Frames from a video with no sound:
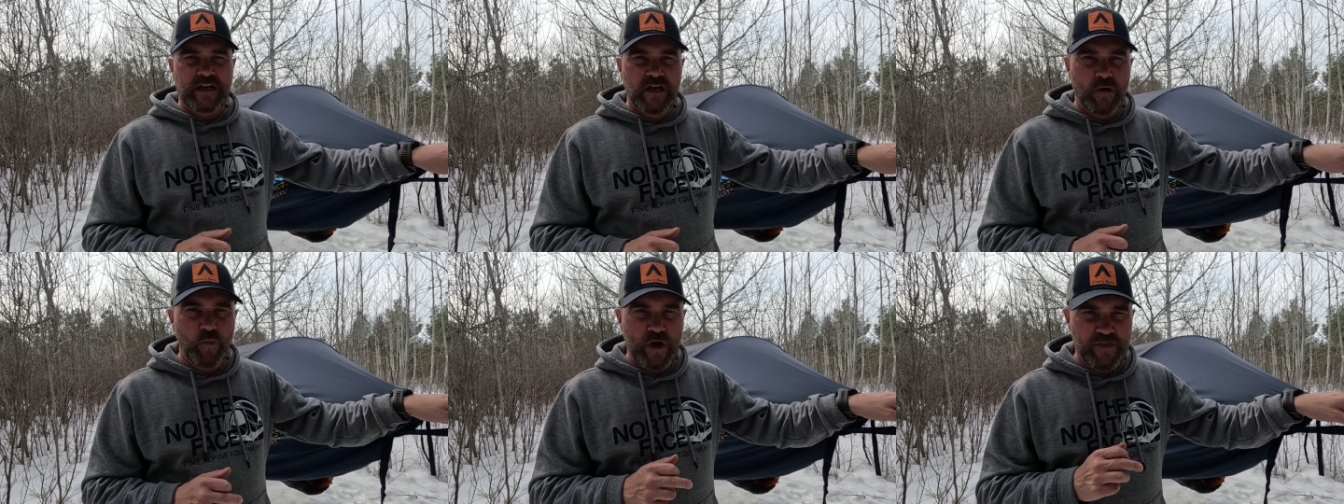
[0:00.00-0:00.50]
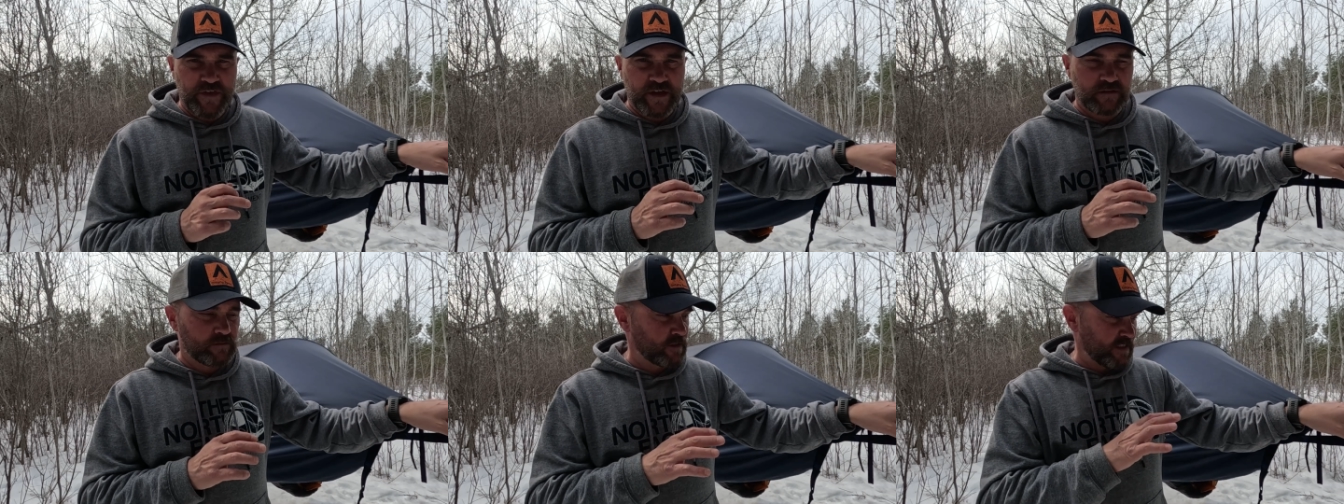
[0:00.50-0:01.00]
that come with
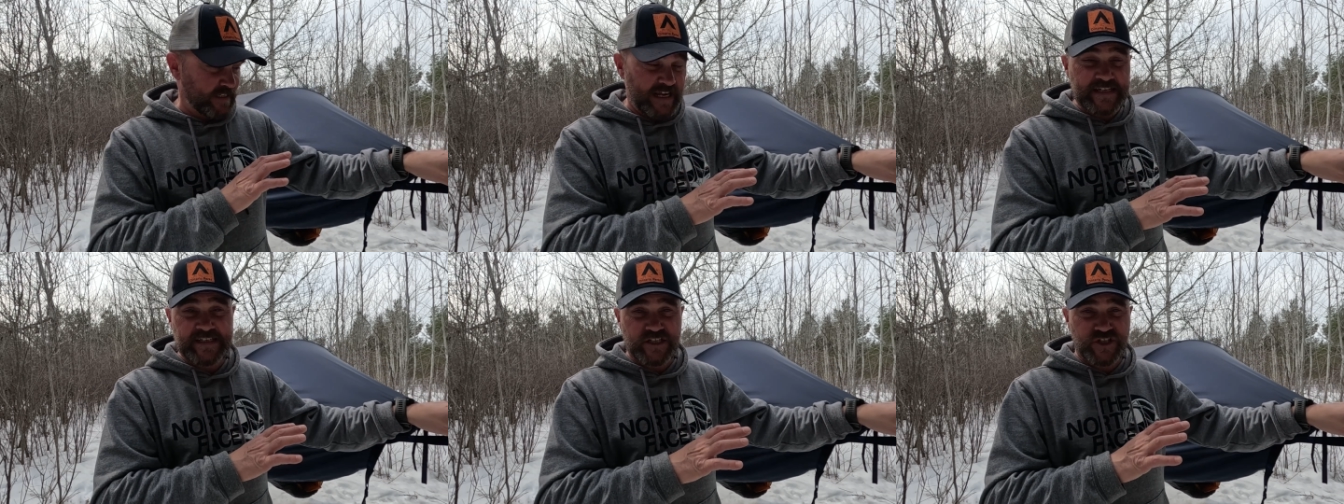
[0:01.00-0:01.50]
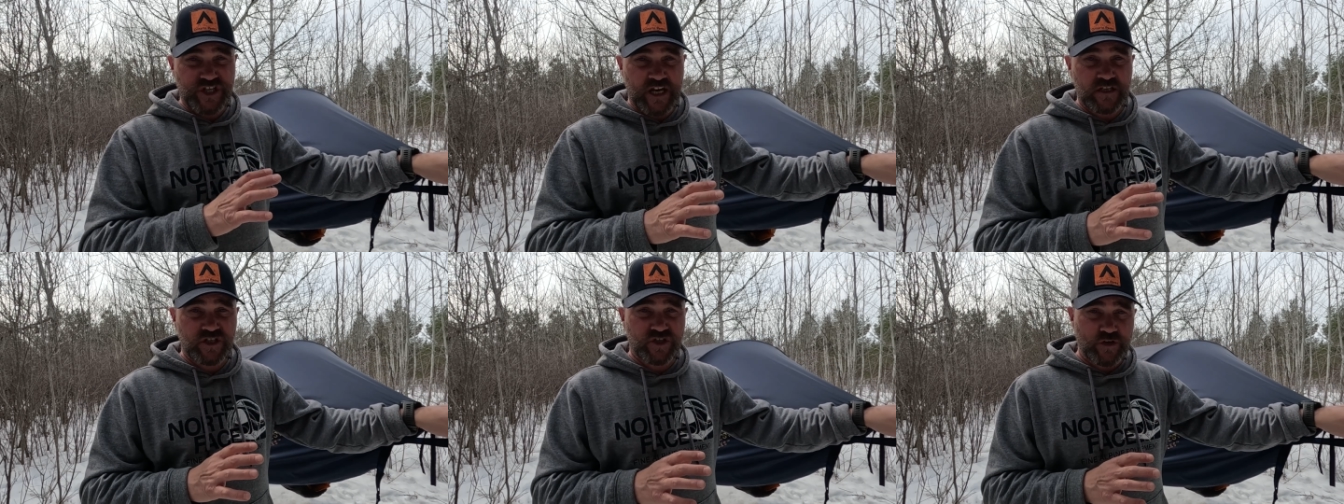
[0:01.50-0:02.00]
it, the daisy
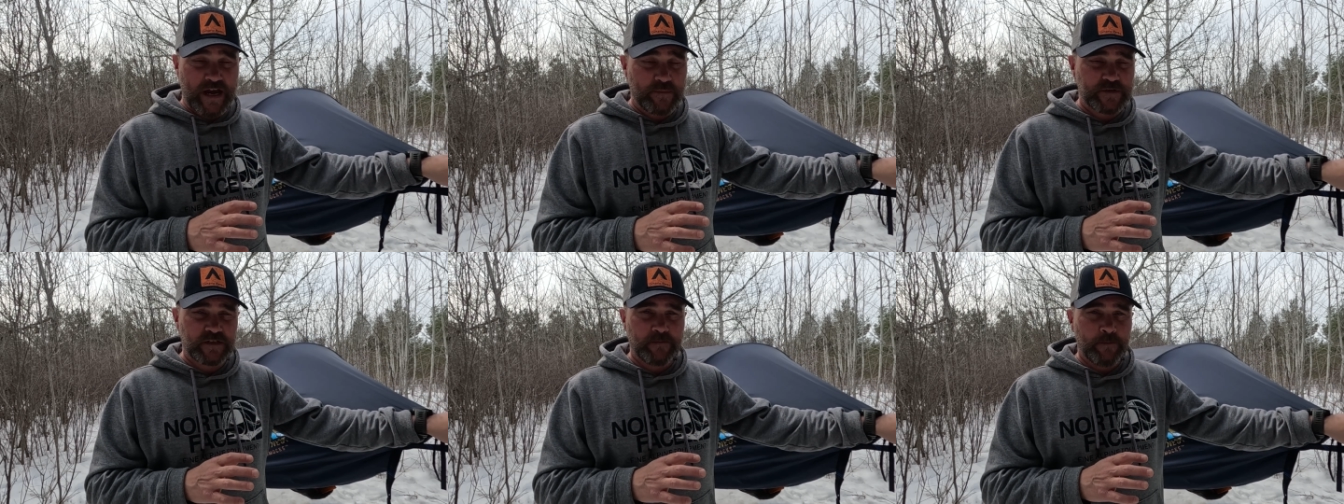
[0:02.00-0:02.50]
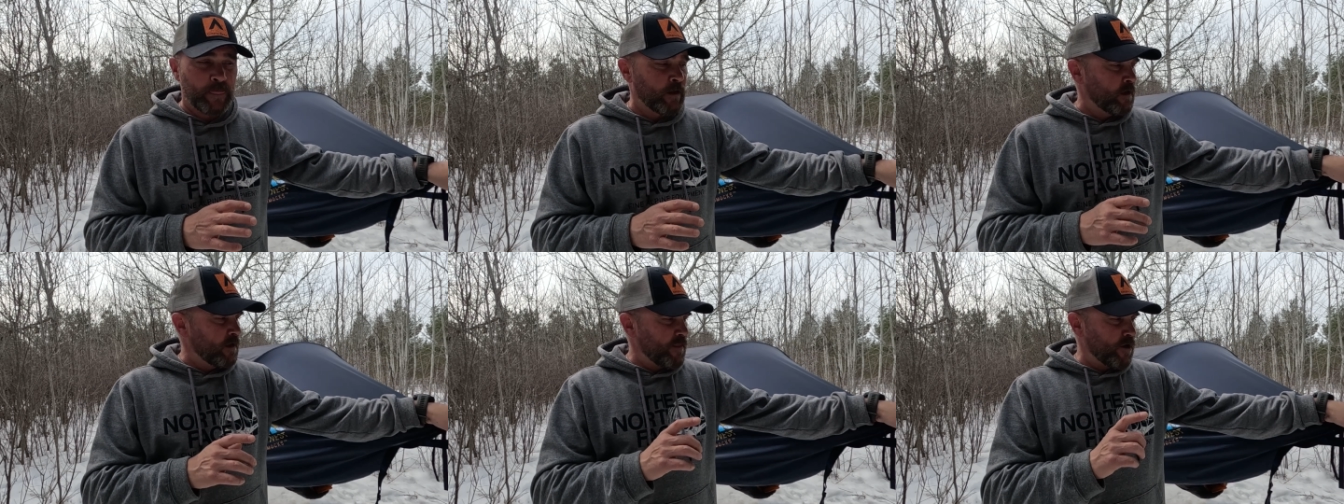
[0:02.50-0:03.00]
chain straps,
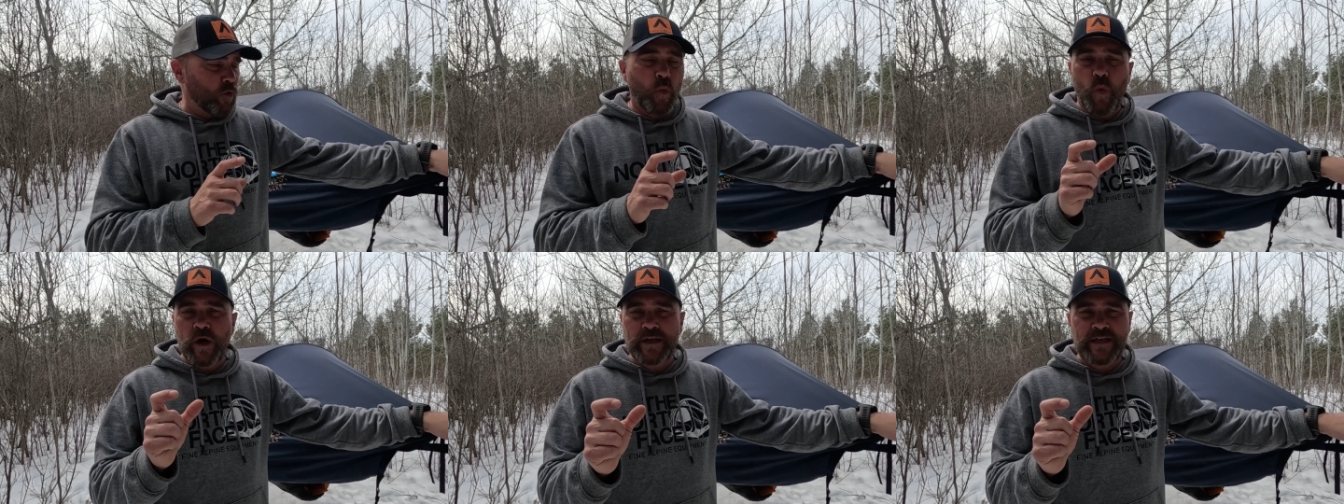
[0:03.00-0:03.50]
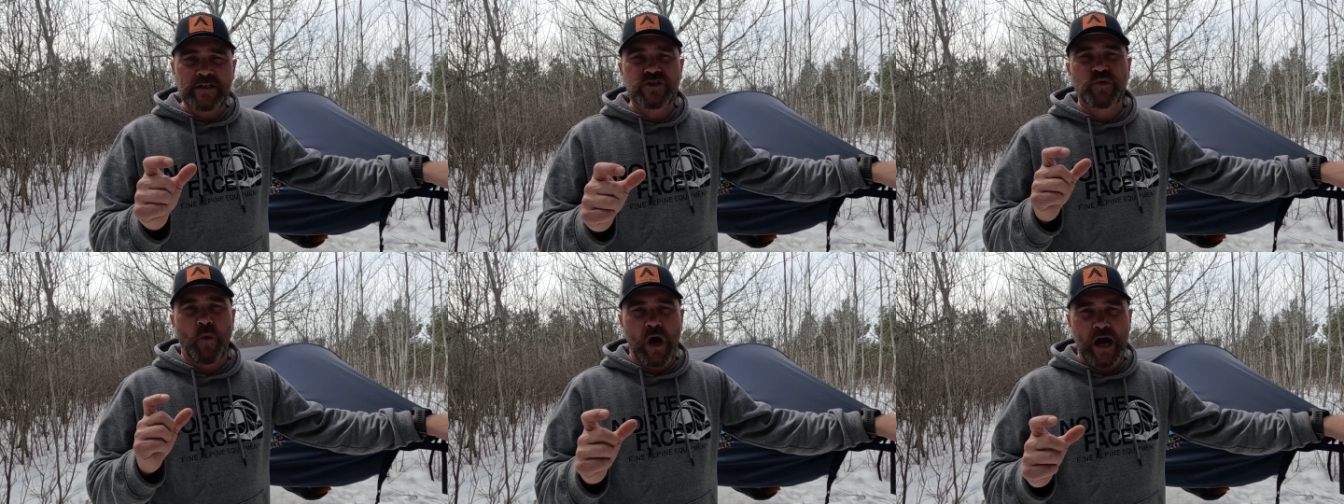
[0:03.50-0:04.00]
they are 1
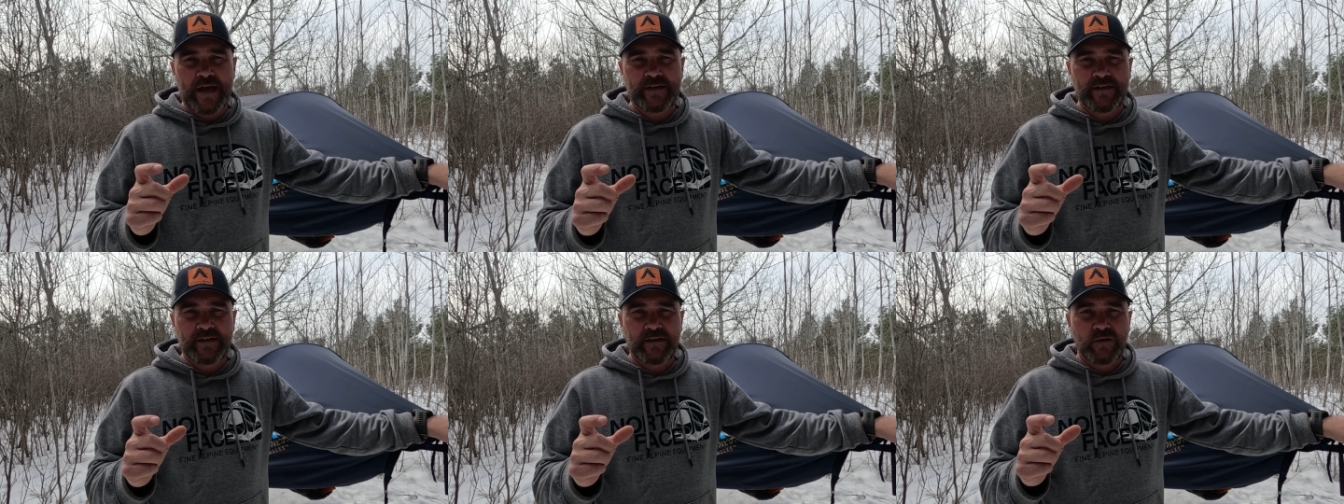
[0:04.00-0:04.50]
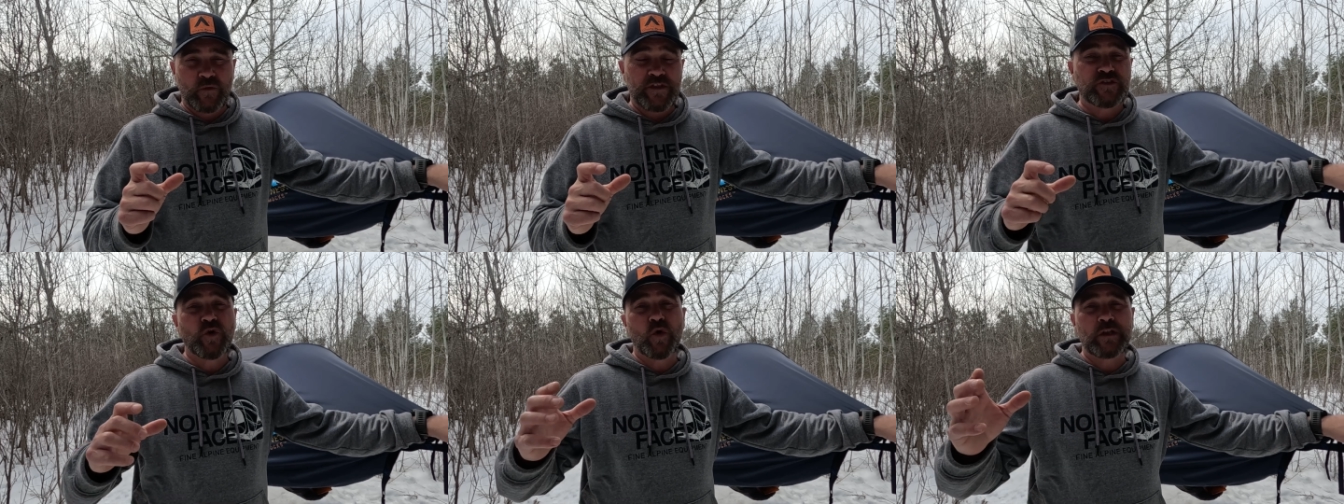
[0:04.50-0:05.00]
inch wide with
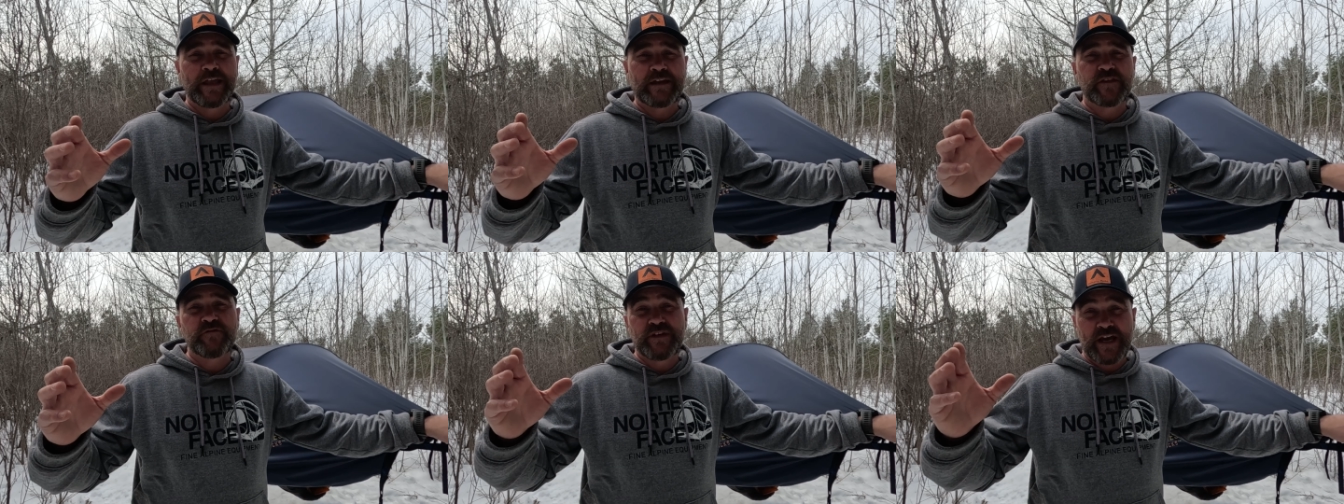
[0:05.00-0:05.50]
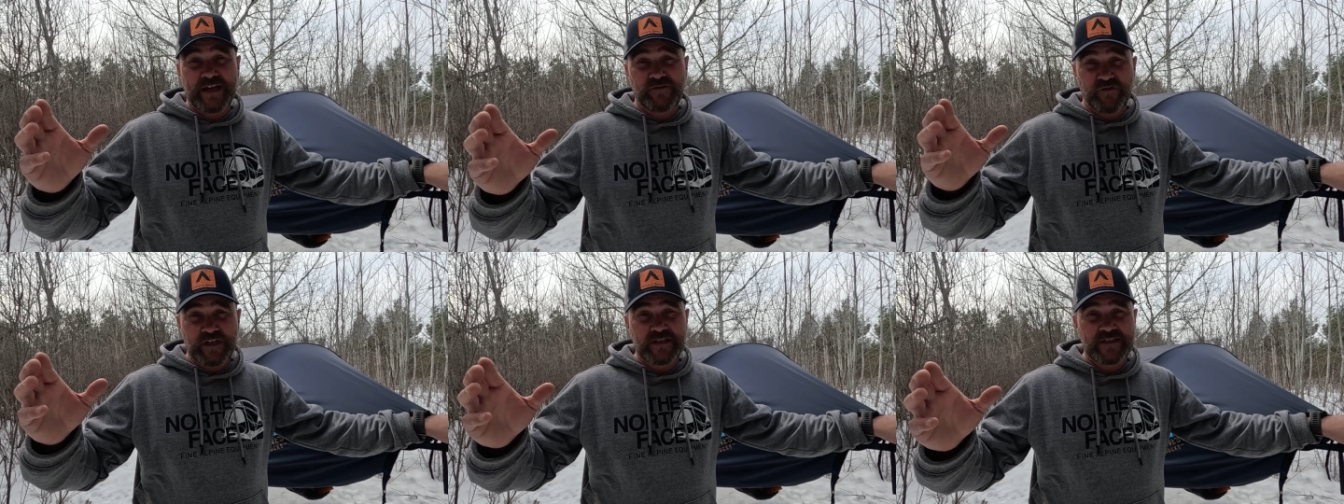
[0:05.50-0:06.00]
a total length of 9
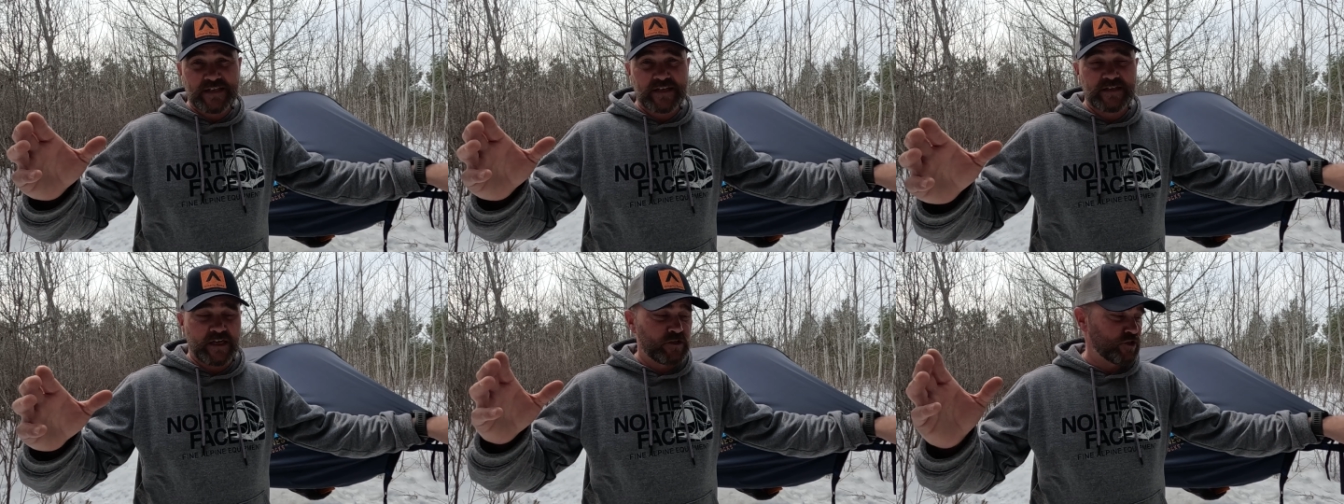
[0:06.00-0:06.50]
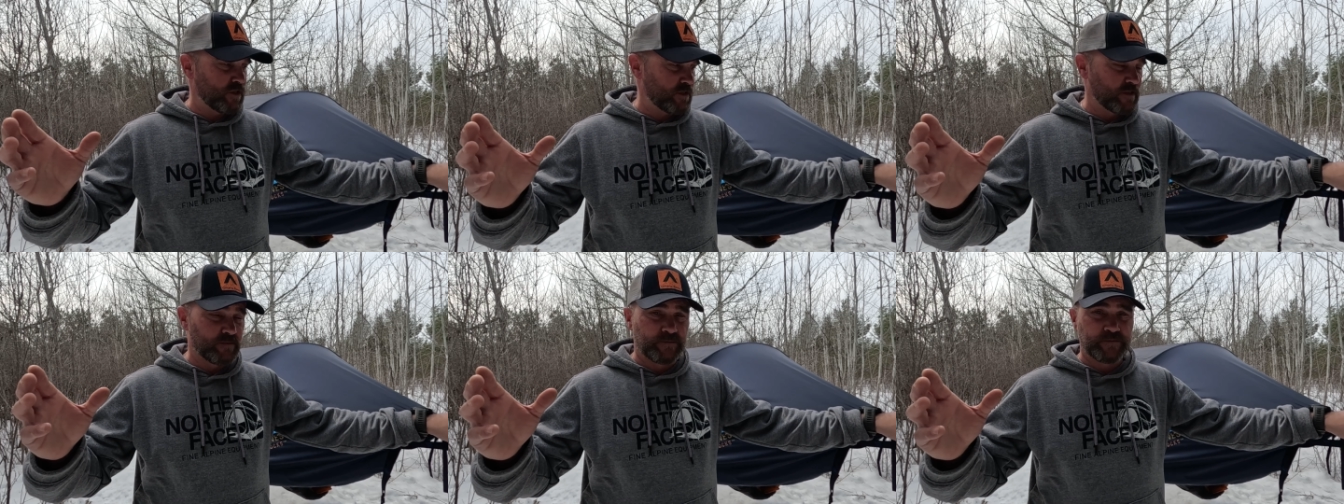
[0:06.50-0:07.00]
feet 6
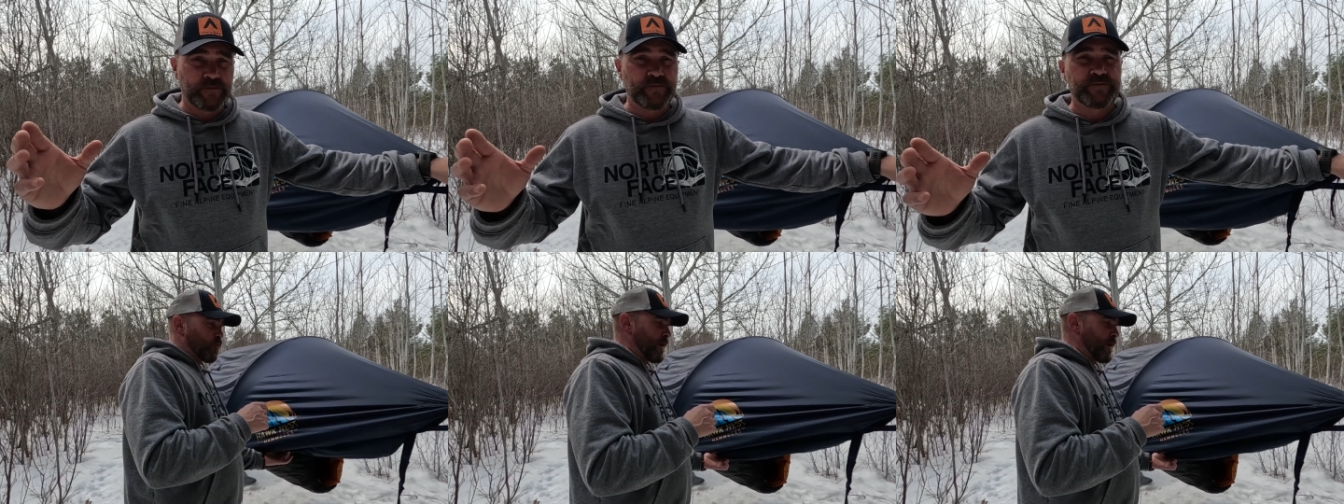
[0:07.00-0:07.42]
inches. The